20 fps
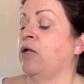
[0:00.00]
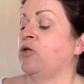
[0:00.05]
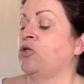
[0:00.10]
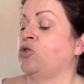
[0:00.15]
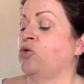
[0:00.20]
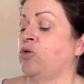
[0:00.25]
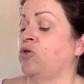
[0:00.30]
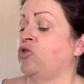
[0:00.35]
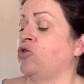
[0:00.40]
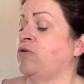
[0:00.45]

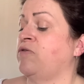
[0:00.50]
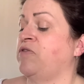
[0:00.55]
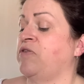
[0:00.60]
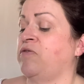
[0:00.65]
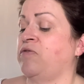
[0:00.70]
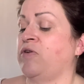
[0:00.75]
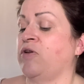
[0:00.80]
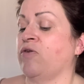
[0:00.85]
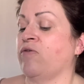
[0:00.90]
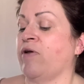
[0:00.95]

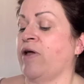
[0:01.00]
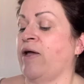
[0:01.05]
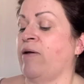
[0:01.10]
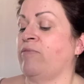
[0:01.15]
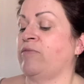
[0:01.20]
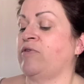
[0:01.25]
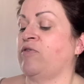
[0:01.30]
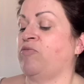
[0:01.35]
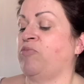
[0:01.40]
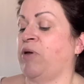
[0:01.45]
250
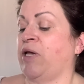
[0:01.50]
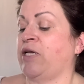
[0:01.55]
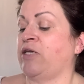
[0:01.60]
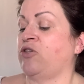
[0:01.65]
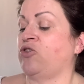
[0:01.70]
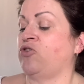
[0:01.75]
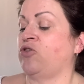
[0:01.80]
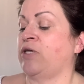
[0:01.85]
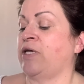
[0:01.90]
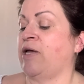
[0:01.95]
grams of
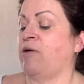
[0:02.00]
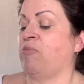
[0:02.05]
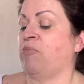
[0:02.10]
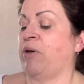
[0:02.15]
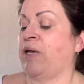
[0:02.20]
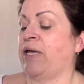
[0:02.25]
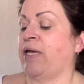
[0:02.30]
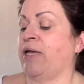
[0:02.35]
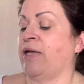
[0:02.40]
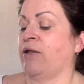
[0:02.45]
pastry, and
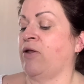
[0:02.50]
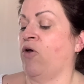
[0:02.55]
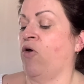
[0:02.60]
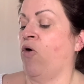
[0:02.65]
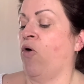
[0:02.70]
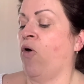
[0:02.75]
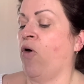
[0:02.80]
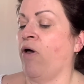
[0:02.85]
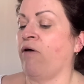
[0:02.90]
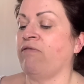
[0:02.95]
bake in a
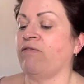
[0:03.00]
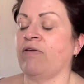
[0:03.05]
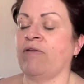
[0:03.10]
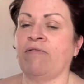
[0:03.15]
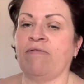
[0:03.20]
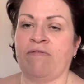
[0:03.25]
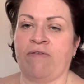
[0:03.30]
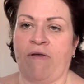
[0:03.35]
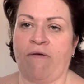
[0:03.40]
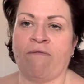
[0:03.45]
hot
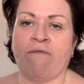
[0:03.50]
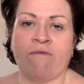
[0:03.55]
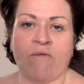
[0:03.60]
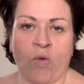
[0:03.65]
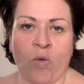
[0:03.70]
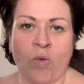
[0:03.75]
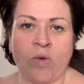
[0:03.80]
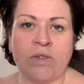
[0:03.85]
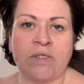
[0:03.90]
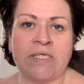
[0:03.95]
oven for
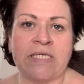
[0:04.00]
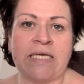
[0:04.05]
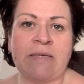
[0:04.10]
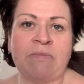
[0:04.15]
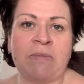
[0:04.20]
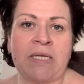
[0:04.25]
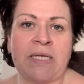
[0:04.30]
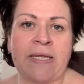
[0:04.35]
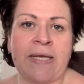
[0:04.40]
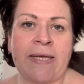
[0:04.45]
40
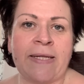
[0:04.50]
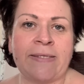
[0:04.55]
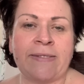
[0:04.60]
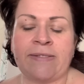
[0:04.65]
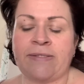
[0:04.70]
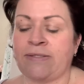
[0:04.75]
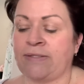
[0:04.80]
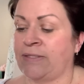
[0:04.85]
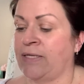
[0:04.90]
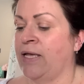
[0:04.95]

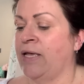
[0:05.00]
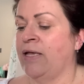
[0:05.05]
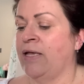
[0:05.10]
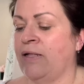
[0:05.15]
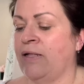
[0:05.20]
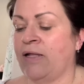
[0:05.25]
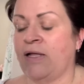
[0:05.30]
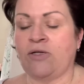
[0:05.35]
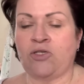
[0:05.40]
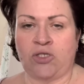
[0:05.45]
minutes.
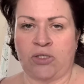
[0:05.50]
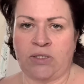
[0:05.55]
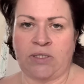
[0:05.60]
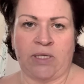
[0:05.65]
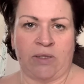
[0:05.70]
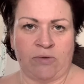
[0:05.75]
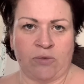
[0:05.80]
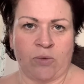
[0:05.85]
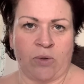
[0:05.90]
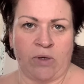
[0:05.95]
Actually
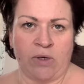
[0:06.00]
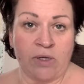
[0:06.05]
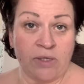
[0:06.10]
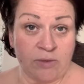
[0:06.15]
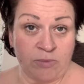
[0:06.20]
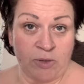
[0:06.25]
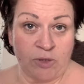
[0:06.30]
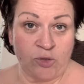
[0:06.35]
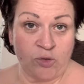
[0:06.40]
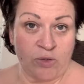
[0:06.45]
sounds quite
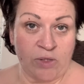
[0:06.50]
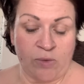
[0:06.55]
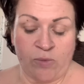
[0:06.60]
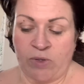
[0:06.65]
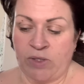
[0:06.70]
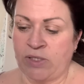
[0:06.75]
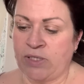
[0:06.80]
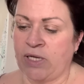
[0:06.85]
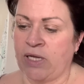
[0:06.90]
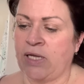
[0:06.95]
nice, might do that
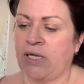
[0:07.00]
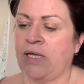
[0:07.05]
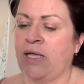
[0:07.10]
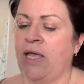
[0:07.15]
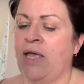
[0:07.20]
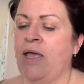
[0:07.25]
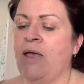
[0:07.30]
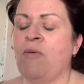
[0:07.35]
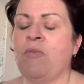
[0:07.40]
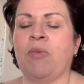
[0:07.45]
one day.
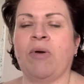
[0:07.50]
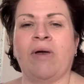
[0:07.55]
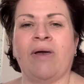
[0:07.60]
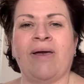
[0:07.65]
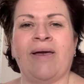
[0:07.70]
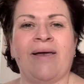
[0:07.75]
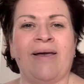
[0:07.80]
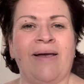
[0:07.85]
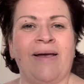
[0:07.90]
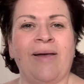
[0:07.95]

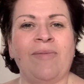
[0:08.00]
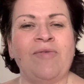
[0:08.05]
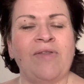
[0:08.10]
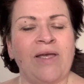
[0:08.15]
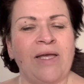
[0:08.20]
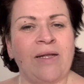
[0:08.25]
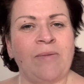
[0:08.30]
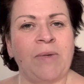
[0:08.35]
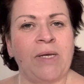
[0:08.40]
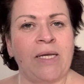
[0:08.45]
But I'm
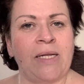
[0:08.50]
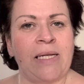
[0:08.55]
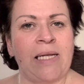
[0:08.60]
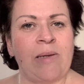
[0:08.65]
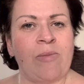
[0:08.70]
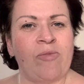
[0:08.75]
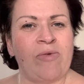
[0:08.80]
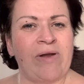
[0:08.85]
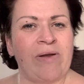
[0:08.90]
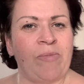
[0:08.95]
thinking of making a
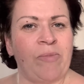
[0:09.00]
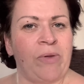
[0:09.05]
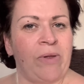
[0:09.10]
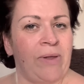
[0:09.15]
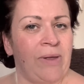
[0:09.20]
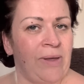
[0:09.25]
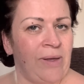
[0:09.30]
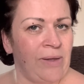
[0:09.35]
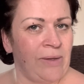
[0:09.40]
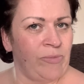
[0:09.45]
lemon
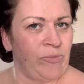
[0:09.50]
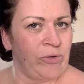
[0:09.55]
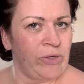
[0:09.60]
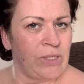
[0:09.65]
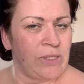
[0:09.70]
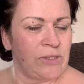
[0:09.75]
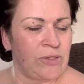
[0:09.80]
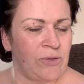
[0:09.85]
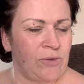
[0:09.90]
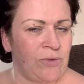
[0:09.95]
meringue pie
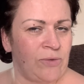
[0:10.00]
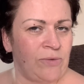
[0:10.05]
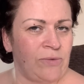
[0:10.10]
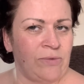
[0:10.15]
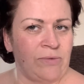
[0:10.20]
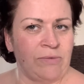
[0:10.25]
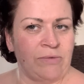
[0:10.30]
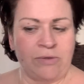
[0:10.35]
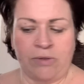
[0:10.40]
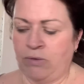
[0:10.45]
pretty
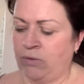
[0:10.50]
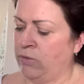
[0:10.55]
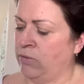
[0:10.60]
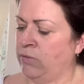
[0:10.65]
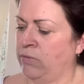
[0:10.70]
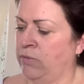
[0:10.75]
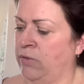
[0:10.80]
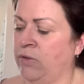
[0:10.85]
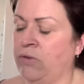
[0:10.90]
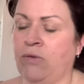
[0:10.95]
soon, so
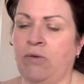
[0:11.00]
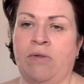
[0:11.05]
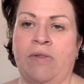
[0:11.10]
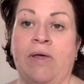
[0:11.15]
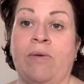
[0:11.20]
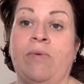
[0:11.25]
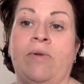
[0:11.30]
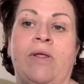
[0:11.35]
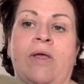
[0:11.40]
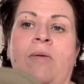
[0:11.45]
I thought
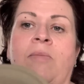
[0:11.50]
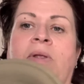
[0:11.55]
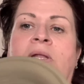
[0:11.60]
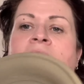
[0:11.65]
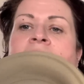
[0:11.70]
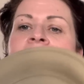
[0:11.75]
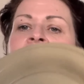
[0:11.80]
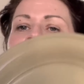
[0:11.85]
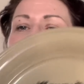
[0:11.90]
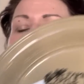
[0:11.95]
that would come in
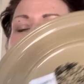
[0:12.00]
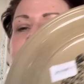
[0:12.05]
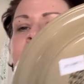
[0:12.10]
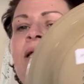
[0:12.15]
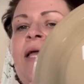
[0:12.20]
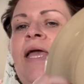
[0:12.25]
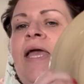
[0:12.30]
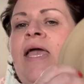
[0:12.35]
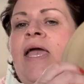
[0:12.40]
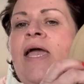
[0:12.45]
handy.
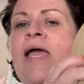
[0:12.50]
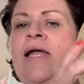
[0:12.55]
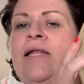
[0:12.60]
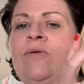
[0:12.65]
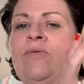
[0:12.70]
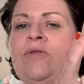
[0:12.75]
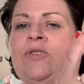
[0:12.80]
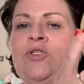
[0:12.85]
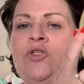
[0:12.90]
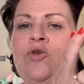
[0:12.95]
And it
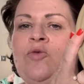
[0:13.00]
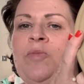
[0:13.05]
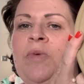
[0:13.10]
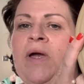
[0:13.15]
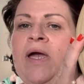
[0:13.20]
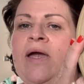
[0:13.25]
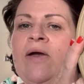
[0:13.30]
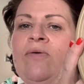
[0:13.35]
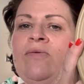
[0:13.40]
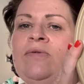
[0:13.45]
was
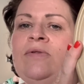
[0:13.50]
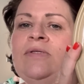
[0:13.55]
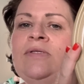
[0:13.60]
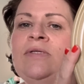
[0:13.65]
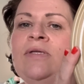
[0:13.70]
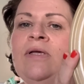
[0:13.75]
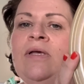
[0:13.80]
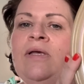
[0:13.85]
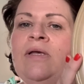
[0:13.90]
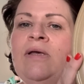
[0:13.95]

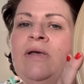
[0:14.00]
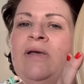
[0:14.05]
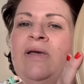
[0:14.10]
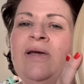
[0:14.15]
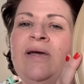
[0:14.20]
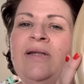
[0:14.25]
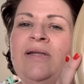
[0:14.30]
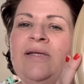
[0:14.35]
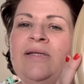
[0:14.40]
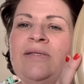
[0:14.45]
£2,
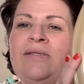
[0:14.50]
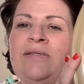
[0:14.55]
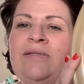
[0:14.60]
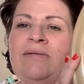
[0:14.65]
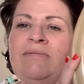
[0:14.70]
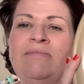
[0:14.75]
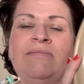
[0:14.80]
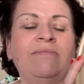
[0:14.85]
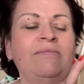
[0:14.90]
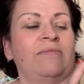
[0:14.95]
and it's
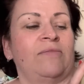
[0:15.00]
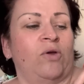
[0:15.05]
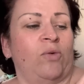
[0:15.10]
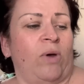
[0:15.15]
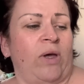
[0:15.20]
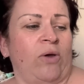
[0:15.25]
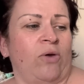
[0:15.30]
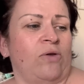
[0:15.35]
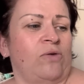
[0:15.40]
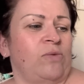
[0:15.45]

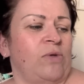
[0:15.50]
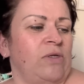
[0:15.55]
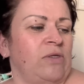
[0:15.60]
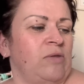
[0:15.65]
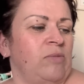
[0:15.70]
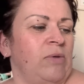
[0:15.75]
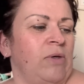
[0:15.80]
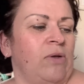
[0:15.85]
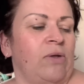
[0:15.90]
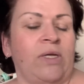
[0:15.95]
quite a good one,
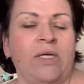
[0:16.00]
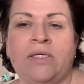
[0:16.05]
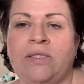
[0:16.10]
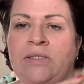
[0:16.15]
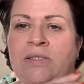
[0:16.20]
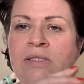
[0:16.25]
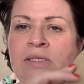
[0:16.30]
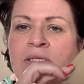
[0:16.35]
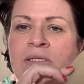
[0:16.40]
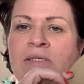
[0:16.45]
to be
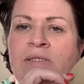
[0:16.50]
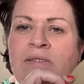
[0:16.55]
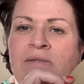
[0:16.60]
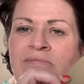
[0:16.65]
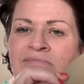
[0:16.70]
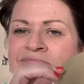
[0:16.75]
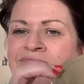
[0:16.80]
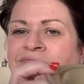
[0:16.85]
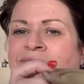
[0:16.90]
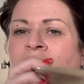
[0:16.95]
honest, and it's
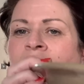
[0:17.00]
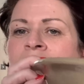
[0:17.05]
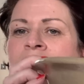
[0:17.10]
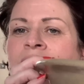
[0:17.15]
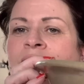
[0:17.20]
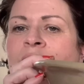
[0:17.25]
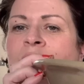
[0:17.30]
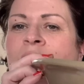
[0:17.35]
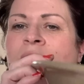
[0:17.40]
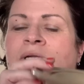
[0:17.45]

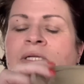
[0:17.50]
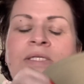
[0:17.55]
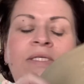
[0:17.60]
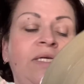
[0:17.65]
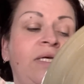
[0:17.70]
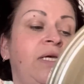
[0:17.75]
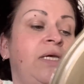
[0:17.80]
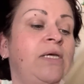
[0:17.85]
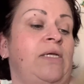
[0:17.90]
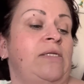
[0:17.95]
good
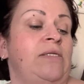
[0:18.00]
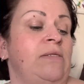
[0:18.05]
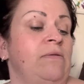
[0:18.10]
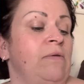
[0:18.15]
quality.